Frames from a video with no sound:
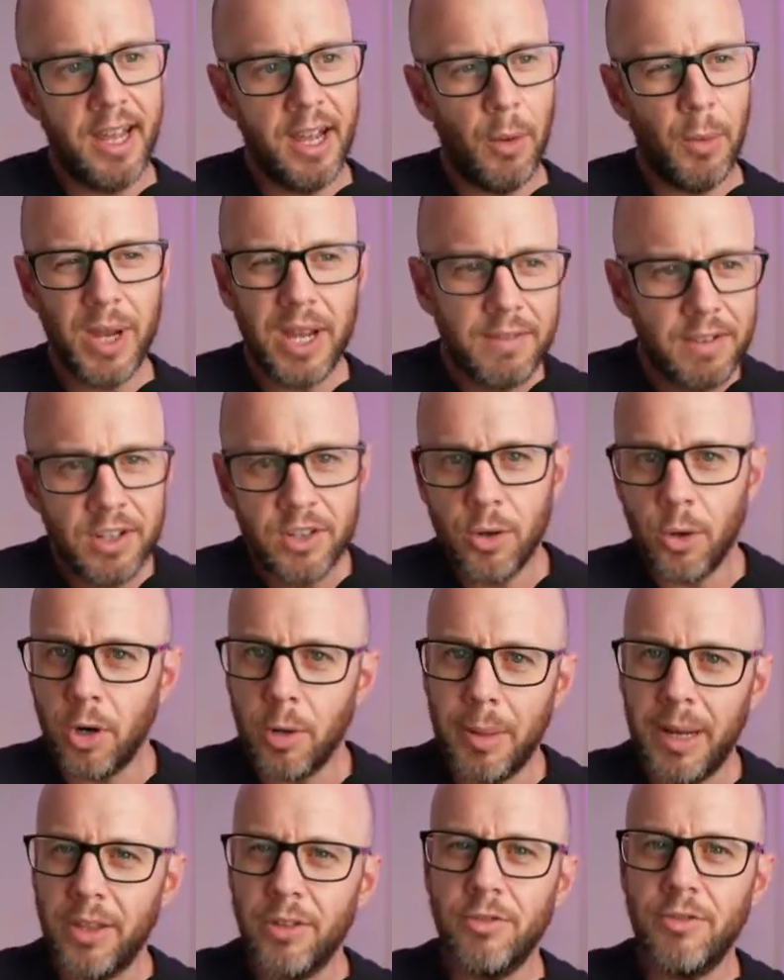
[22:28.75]
We even talk
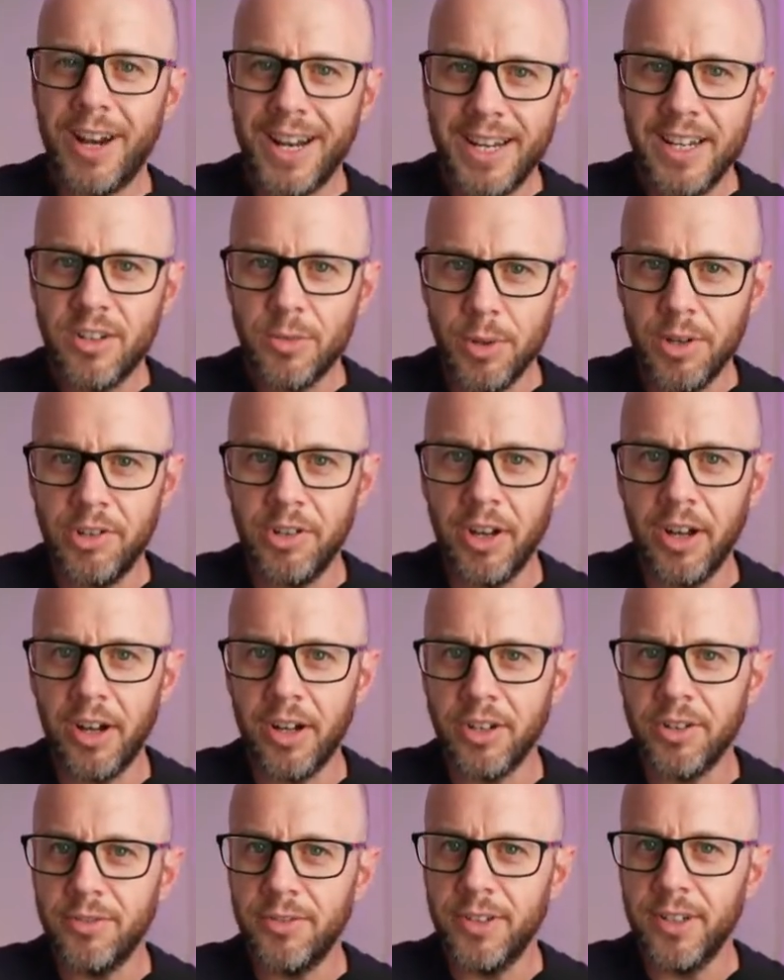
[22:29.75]
about the rates we
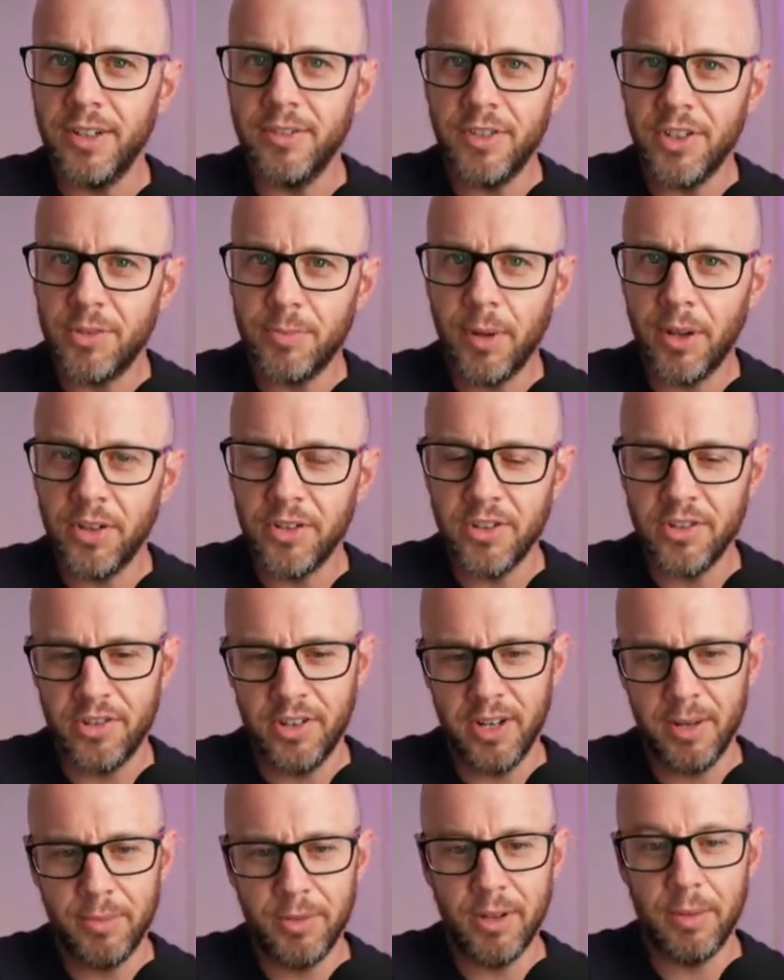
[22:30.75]
charge for
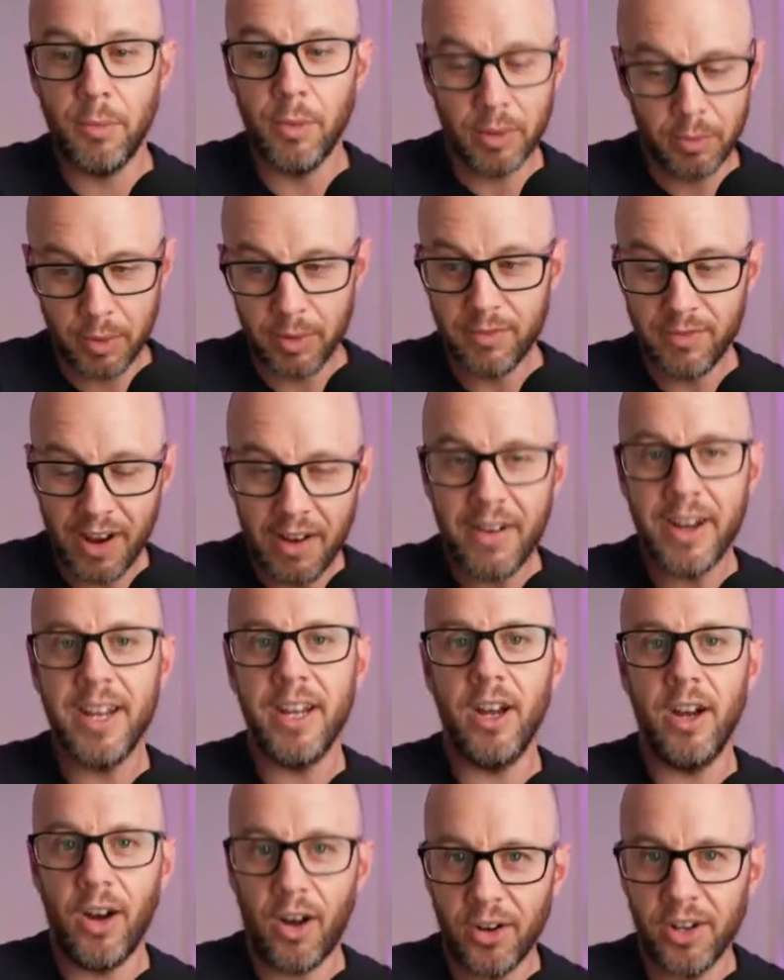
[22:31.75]
sponsorships. And we're very
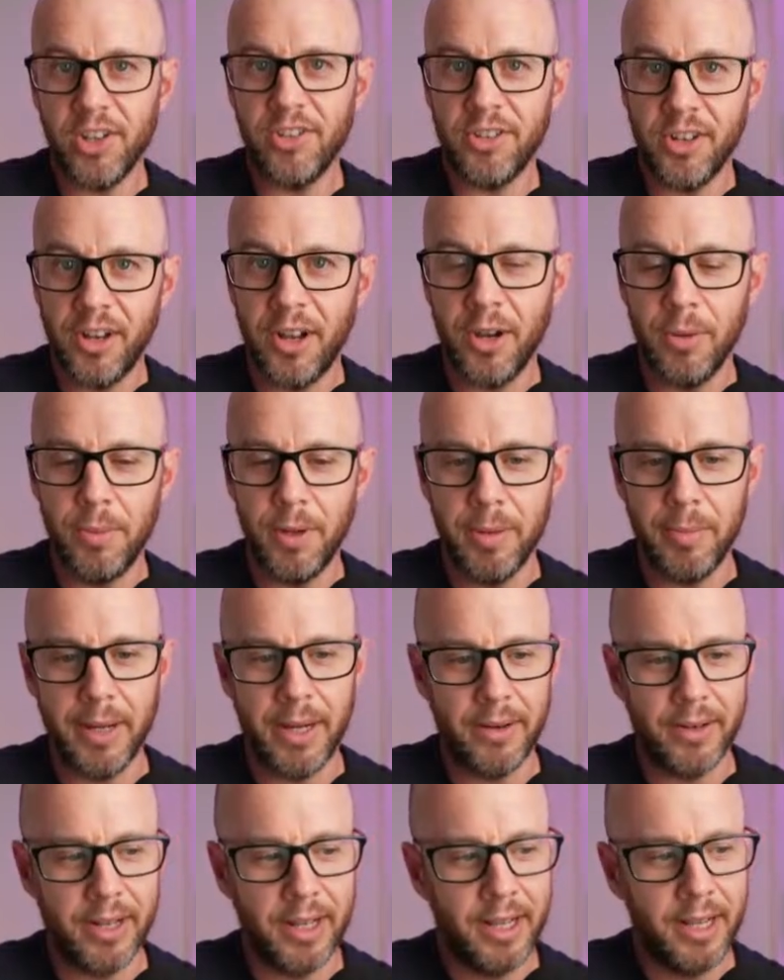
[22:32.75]
honest and open
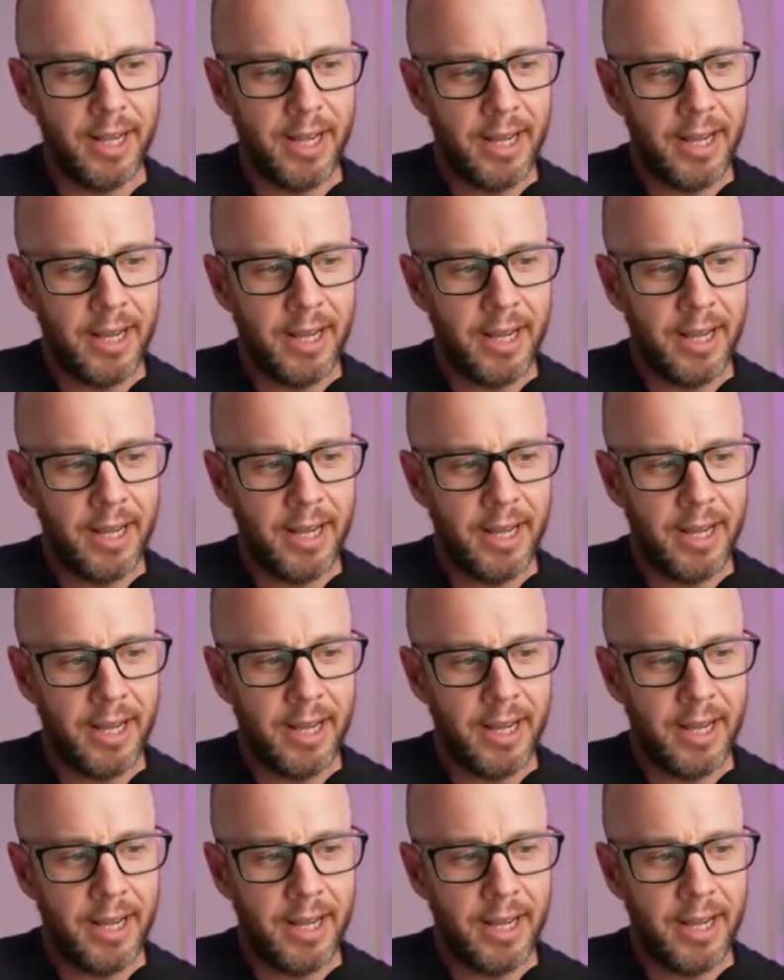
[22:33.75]
about it.